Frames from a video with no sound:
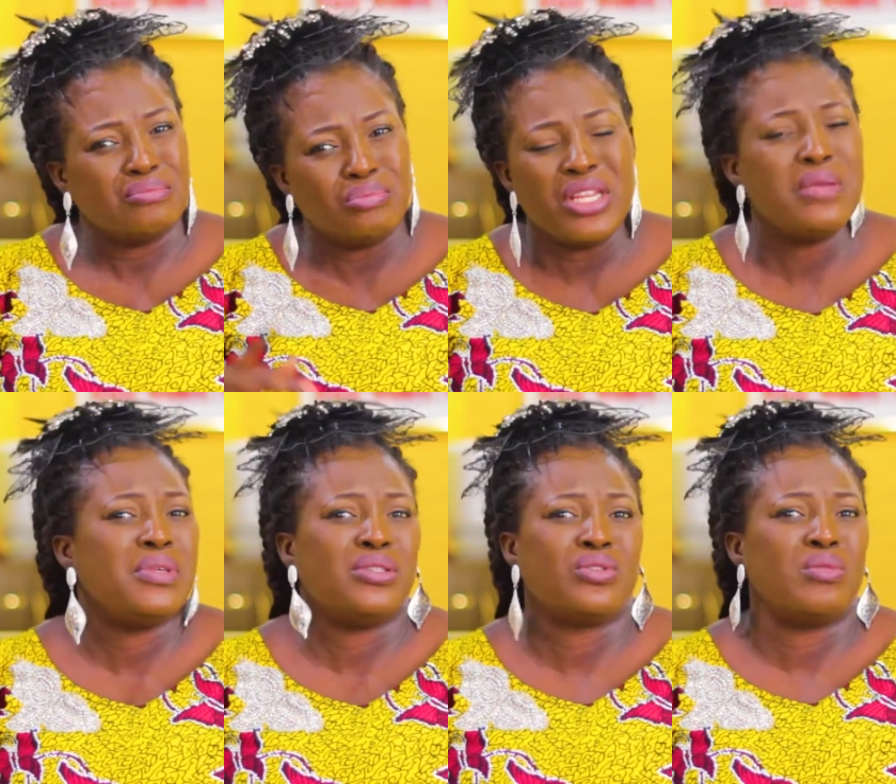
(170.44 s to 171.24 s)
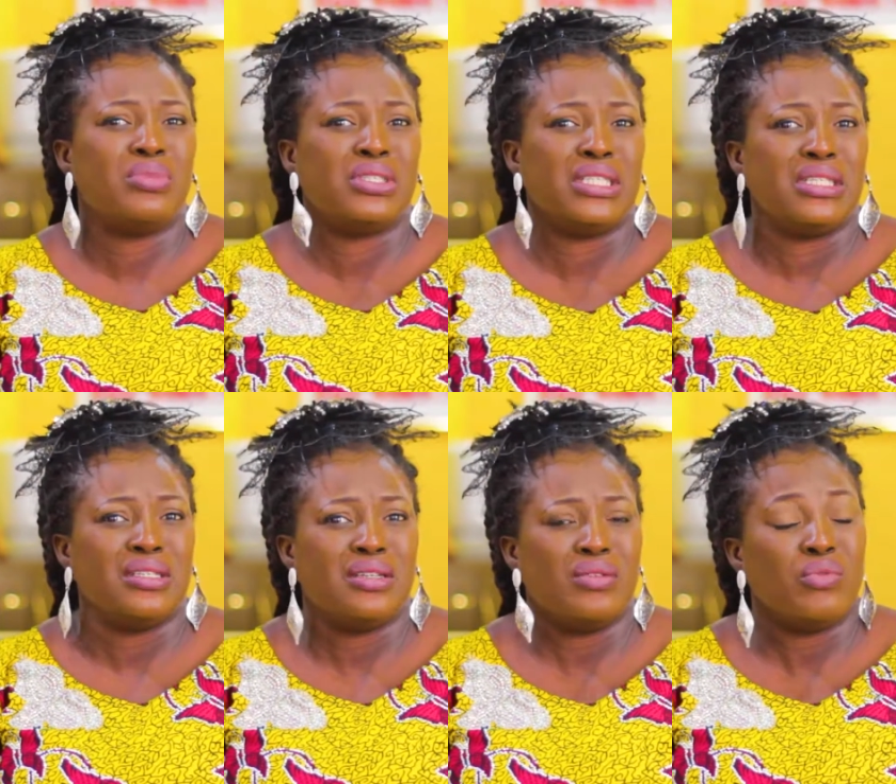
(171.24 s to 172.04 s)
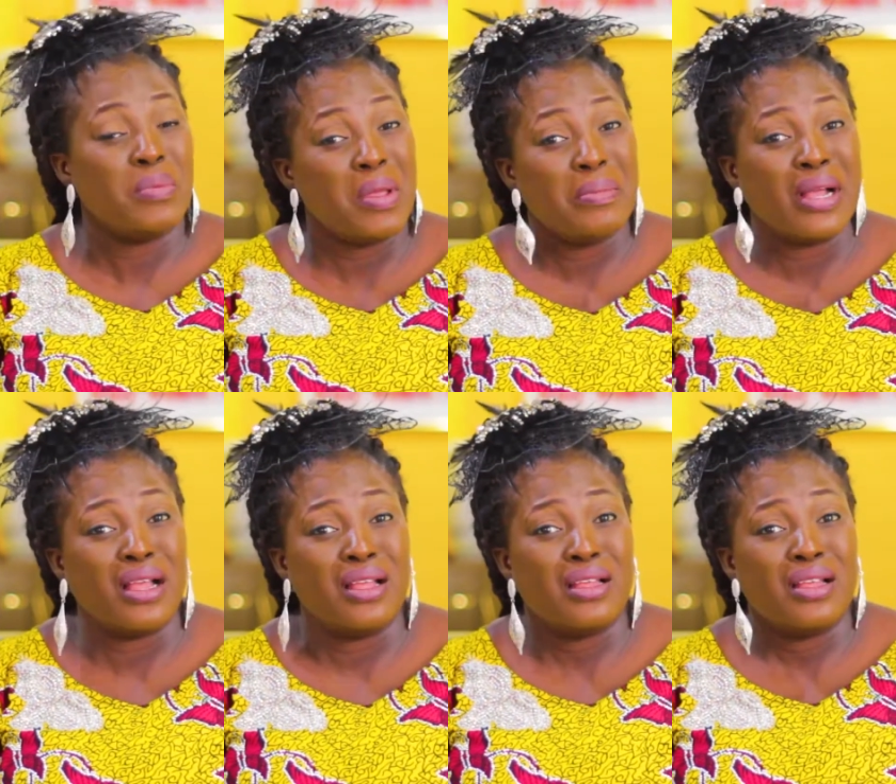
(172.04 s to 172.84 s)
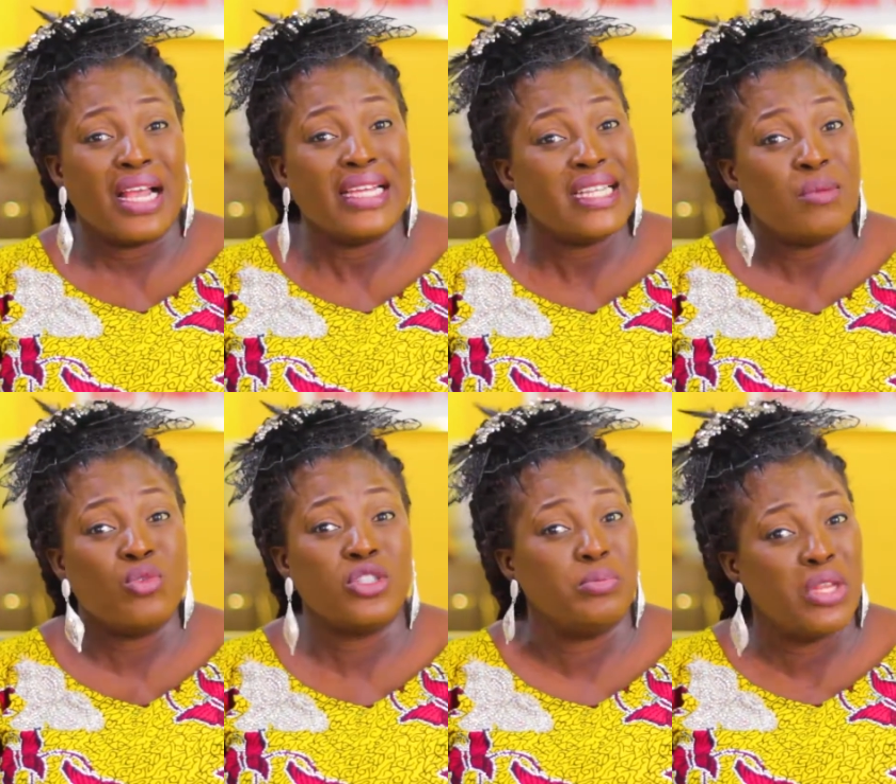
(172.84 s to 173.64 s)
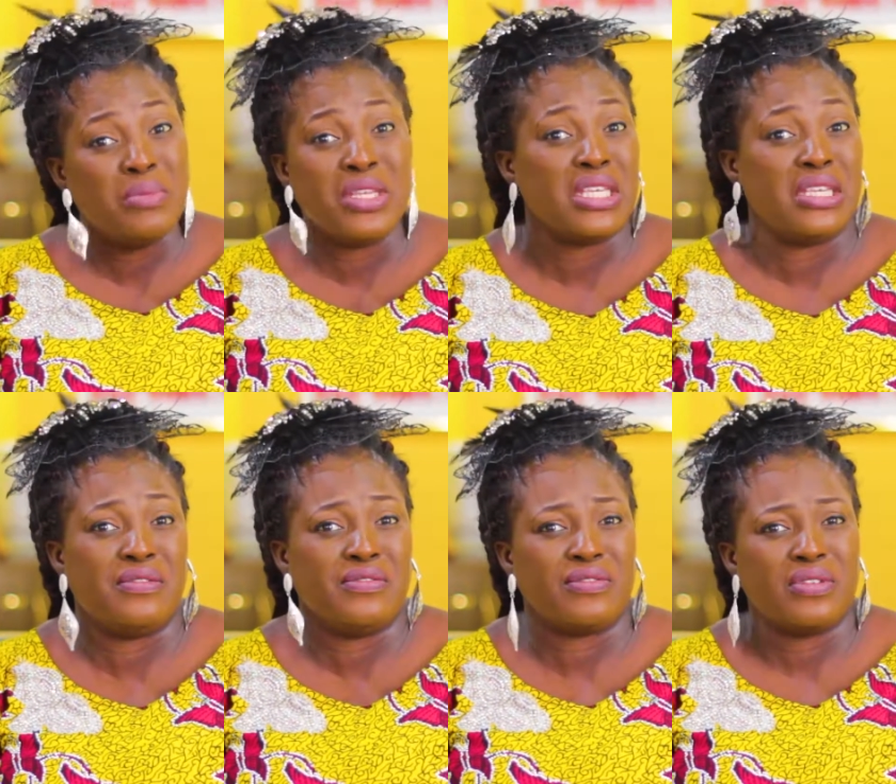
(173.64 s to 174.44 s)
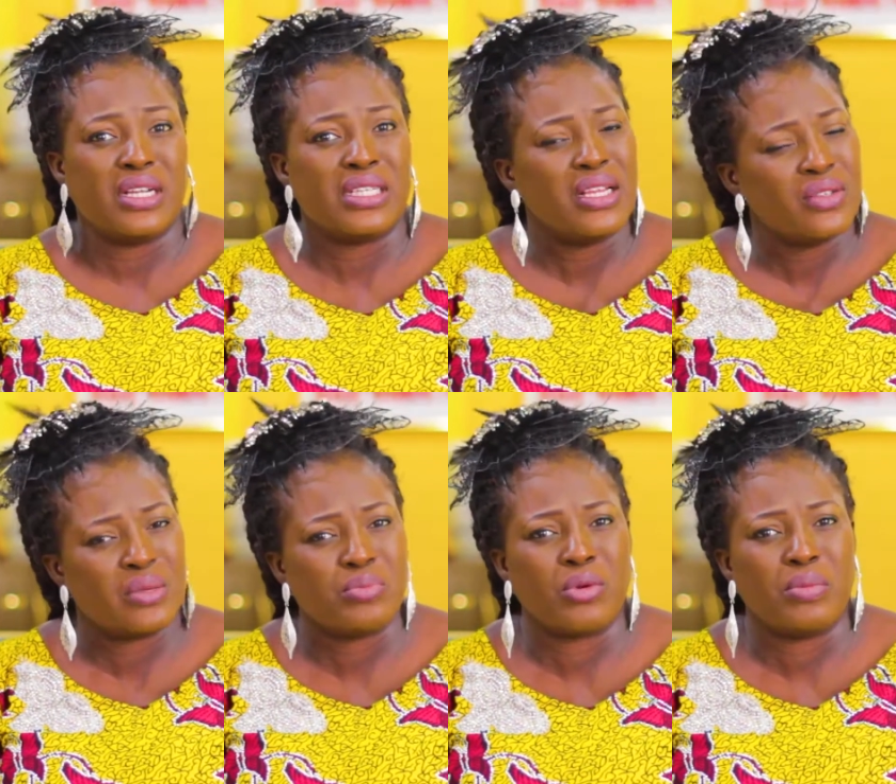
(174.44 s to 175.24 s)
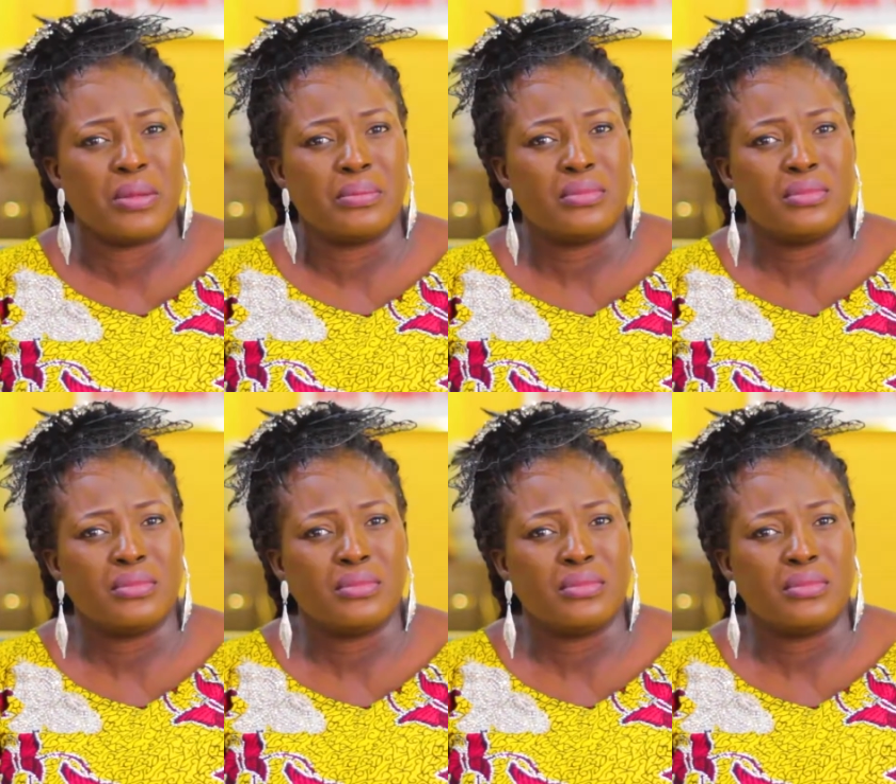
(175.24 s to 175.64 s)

blaming somebody? Remember, Adam was blaming Eve, and that was a problem.